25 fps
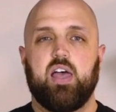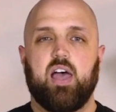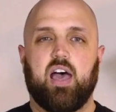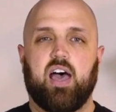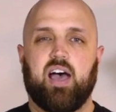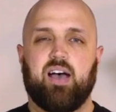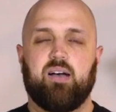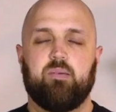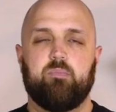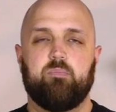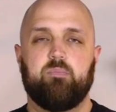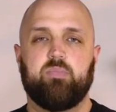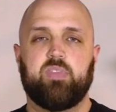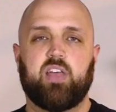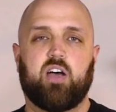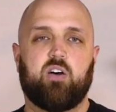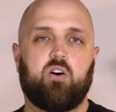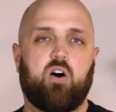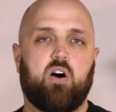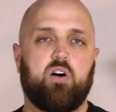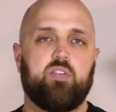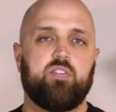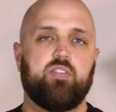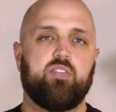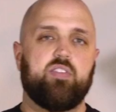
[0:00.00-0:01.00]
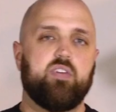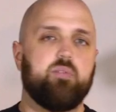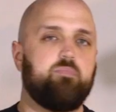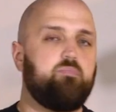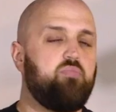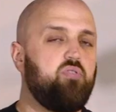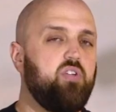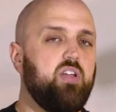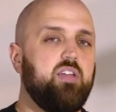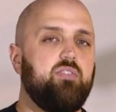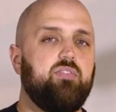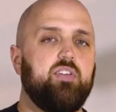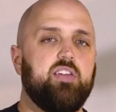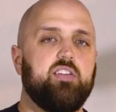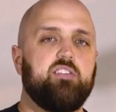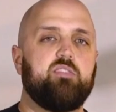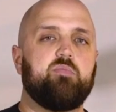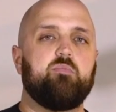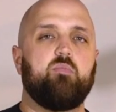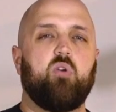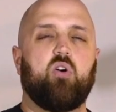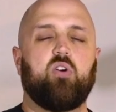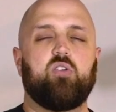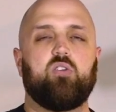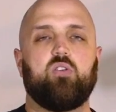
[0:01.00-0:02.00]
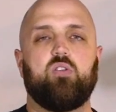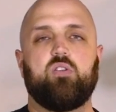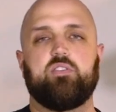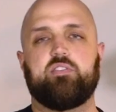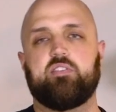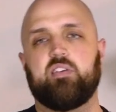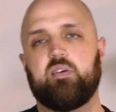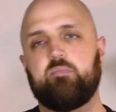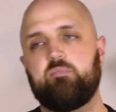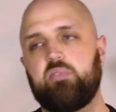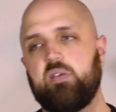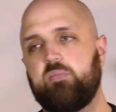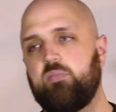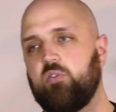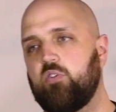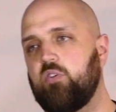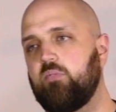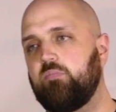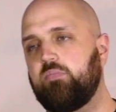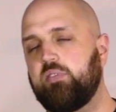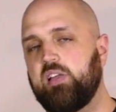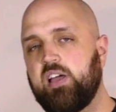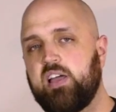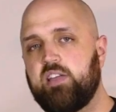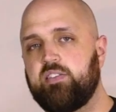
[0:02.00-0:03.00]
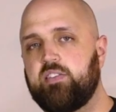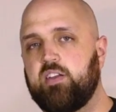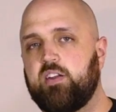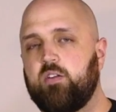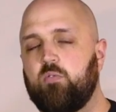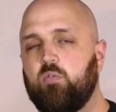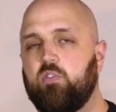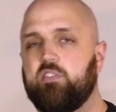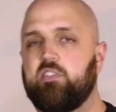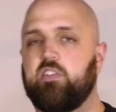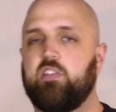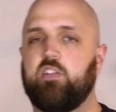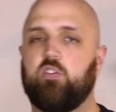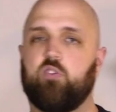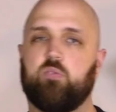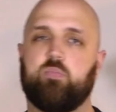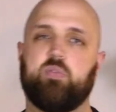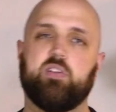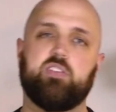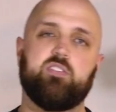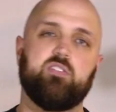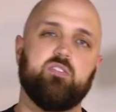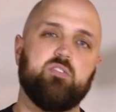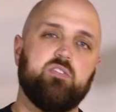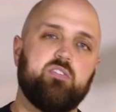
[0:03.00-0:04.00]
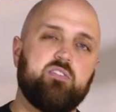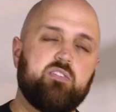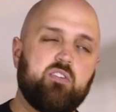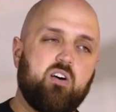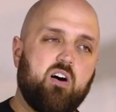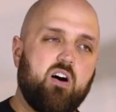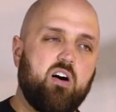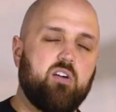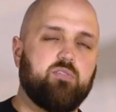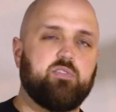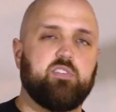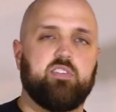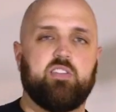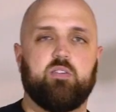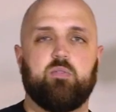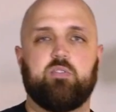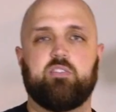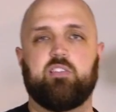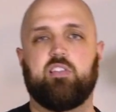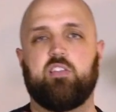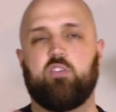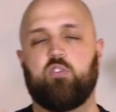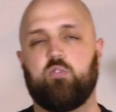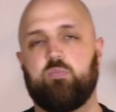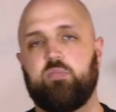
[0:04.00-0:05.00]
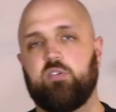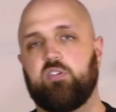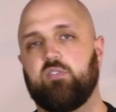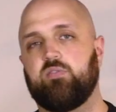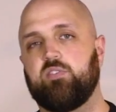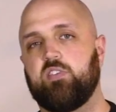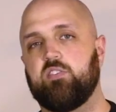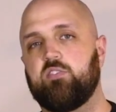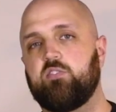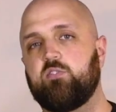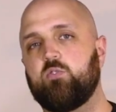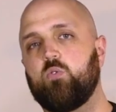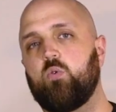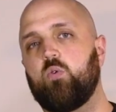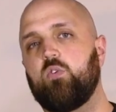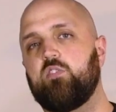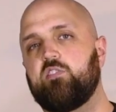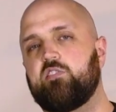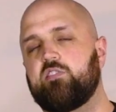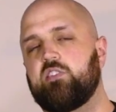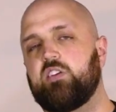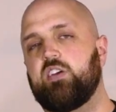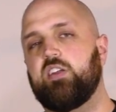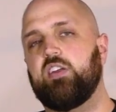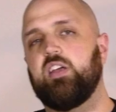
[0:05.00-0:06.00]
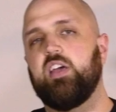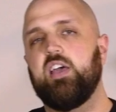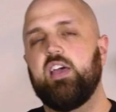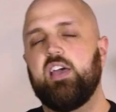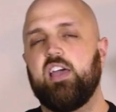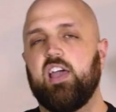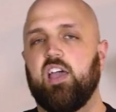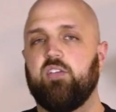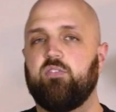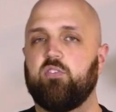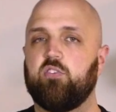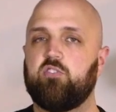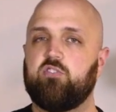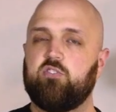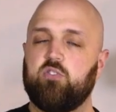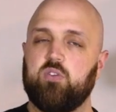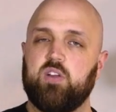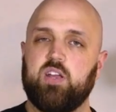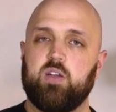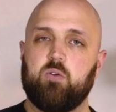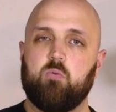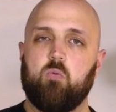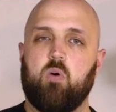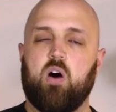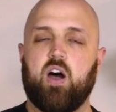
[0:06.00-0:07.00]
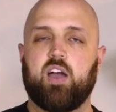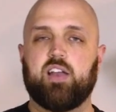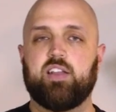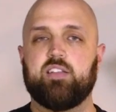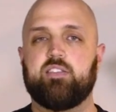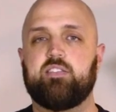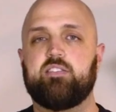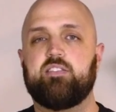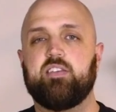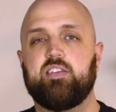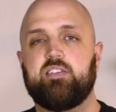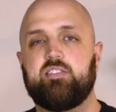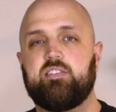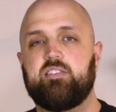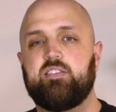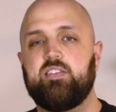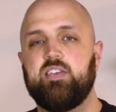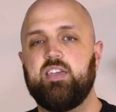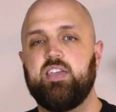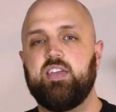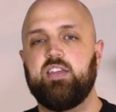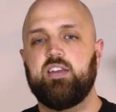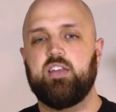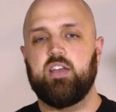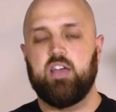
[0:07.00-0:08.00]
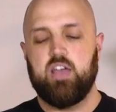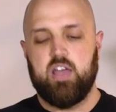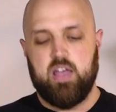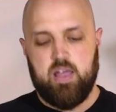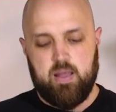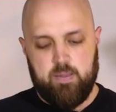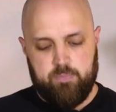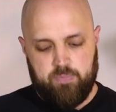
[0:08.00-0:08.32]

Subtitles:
Now on the previous model, some people complained that it was a little bit too soft and there was a little bit of distortion if you're shooting wide at 16.